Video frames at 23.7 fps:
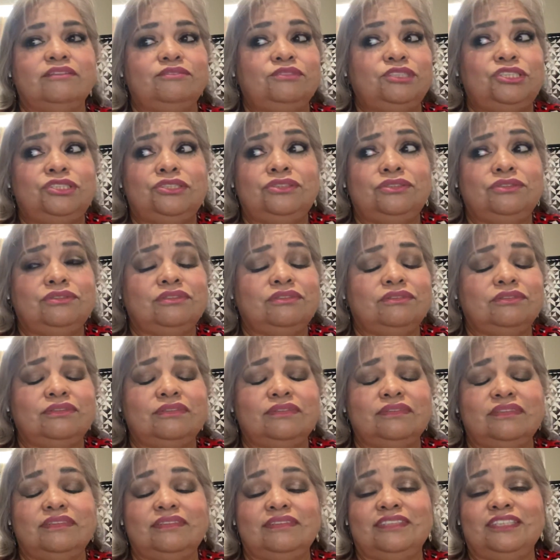
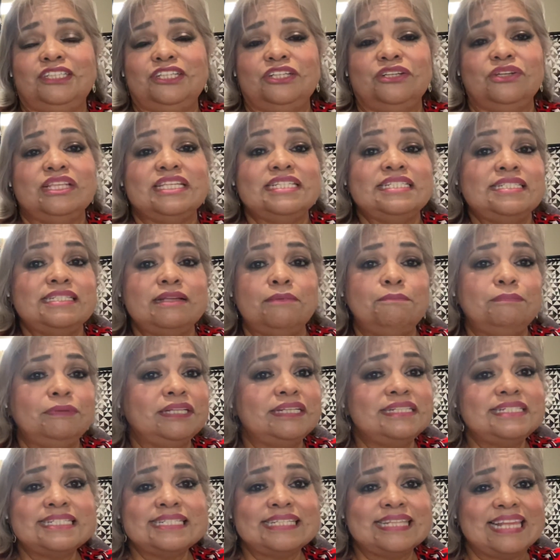to, you know, the
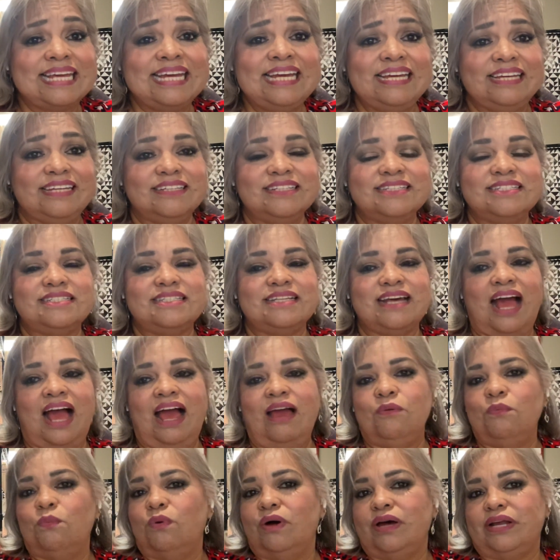simplest things.
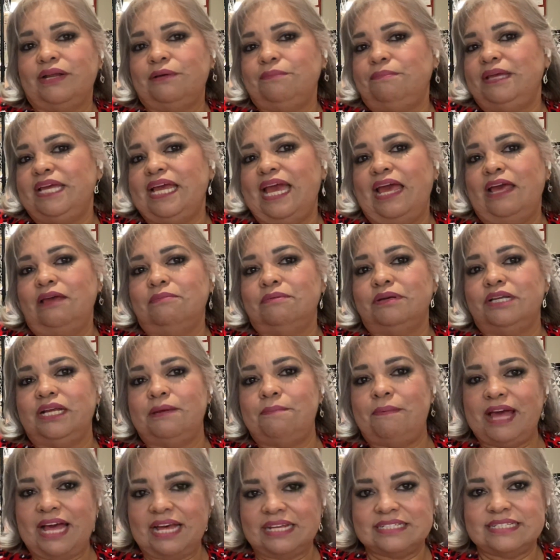I want to be able to
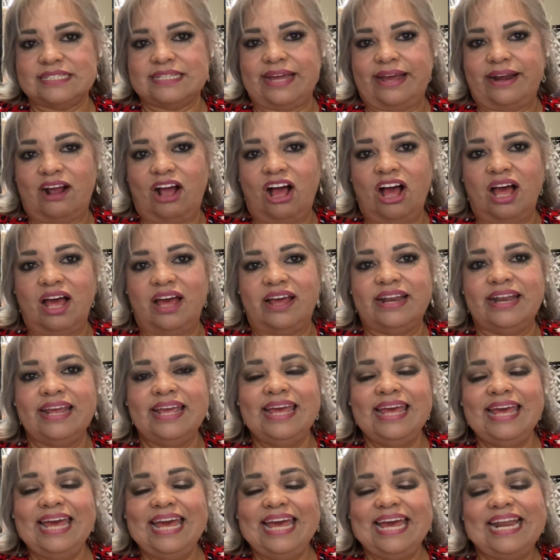pass that on.
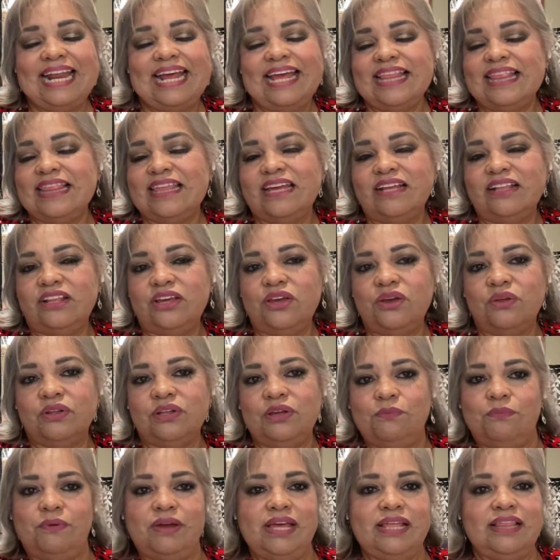And I think the
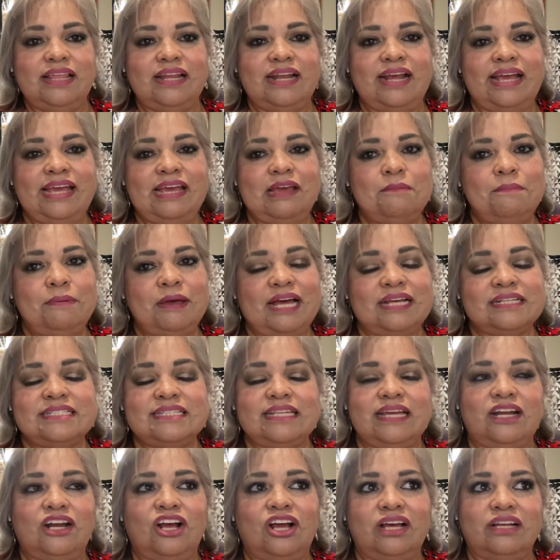only way that I can pass
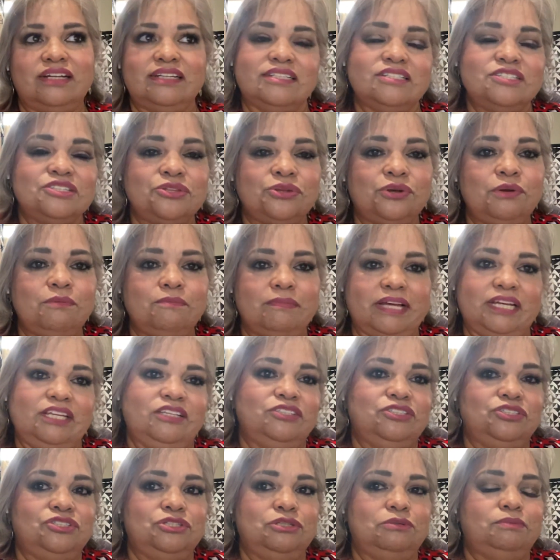that on is through my
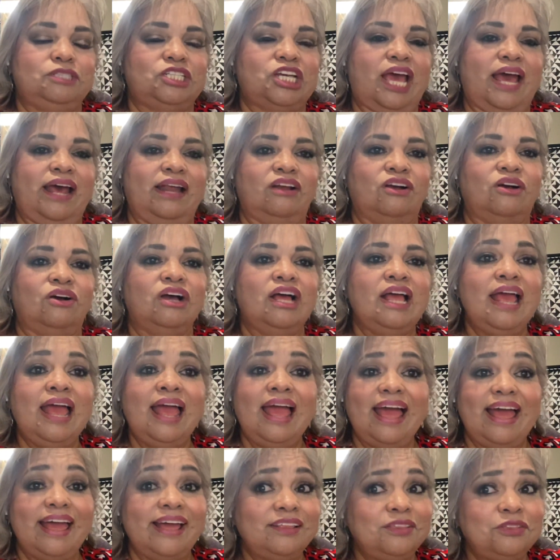YouTube channel
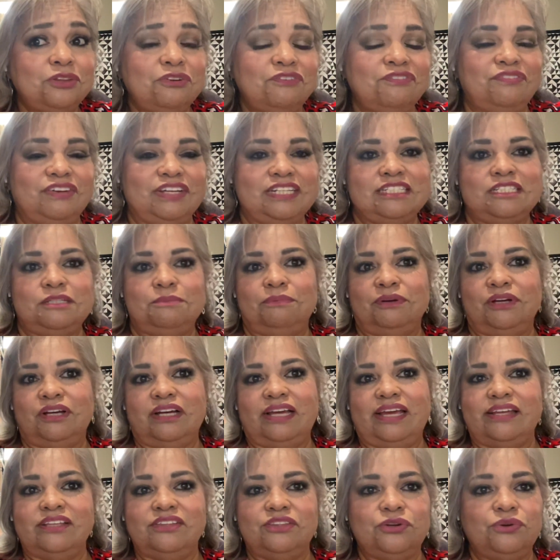and through
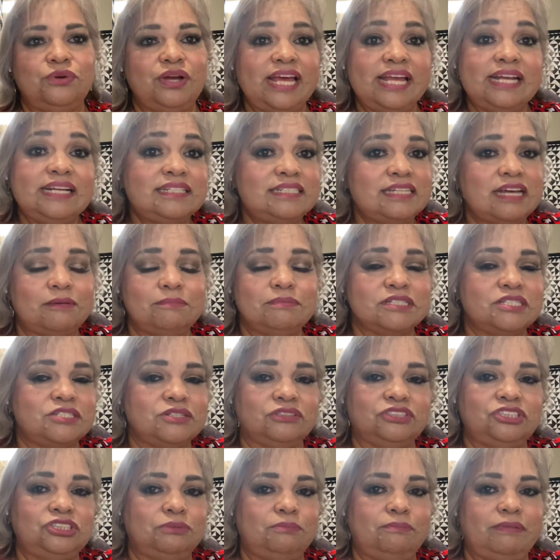Facebook and through any type of
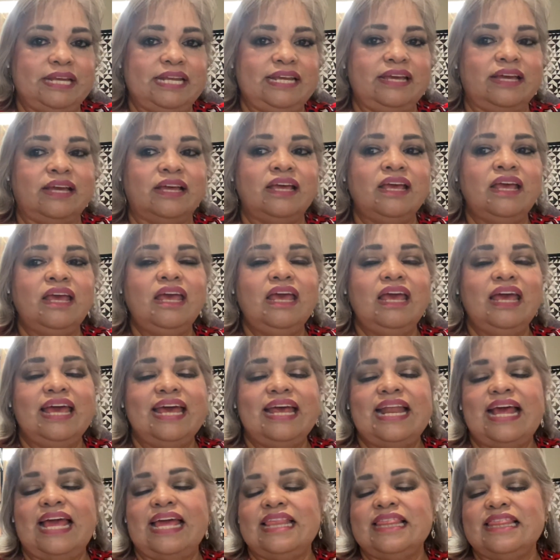social media.
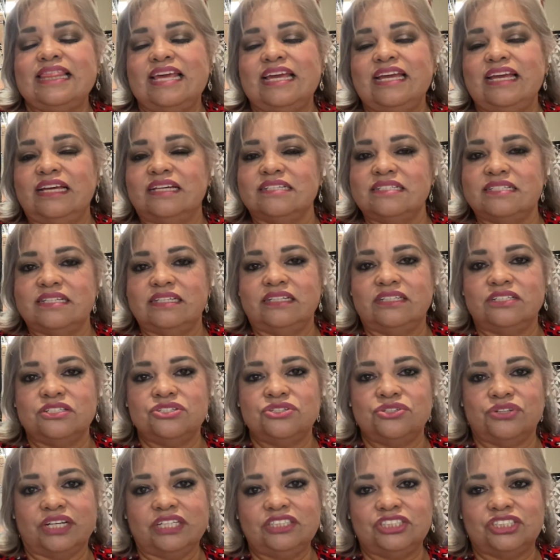And I think as an
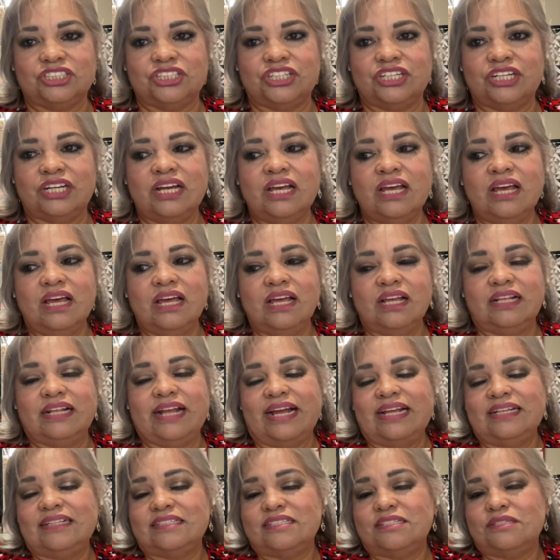instructor,
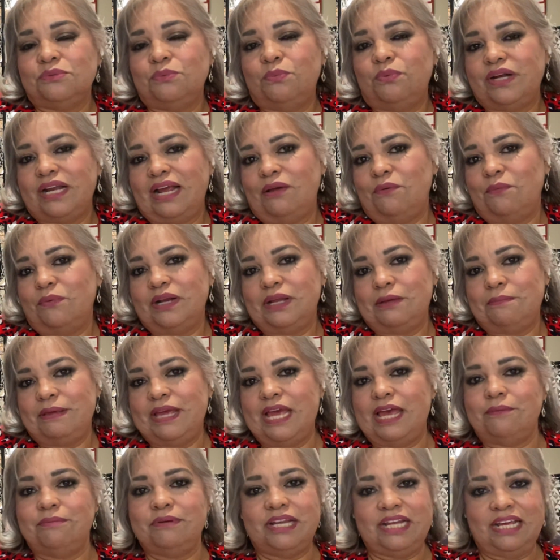that's what I want to be able to